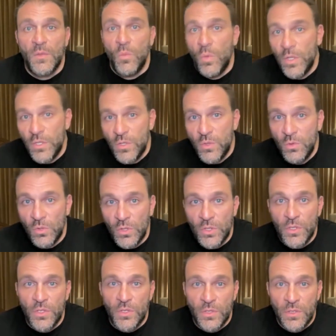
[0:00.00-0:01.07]
and what did you
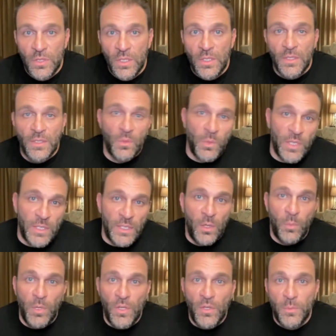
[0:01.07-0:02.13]
learn that we can
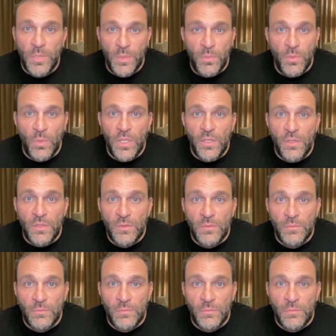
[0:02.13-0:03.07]
help other people with?